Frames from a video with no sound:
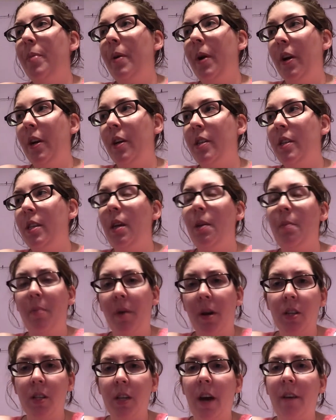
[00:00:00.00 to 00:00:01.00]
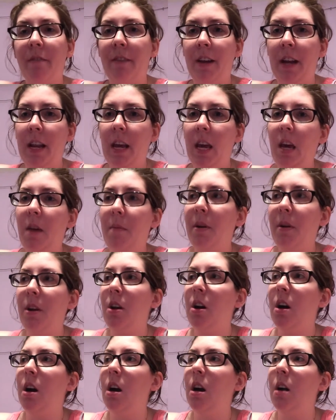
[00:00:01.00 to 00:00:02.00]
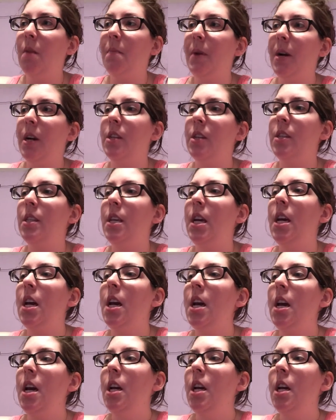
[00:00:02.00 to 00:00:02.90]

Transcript: Percy, Persephone, my dog Percy,